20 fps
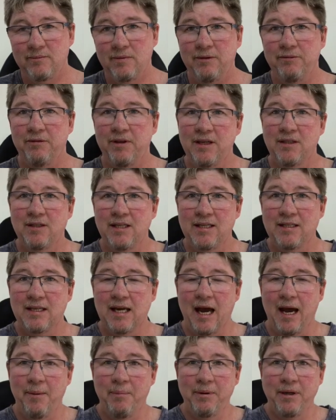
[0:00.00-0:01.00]
if these things
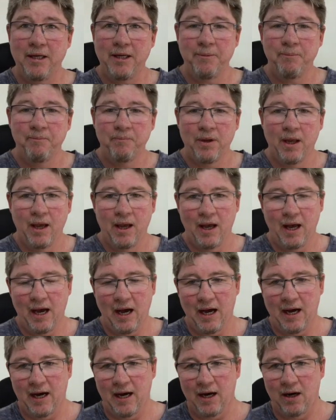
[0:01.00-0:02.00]
are happening.
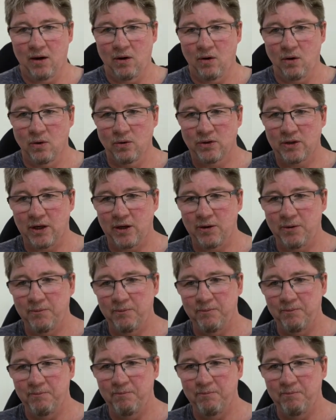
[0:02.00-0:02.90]
Also,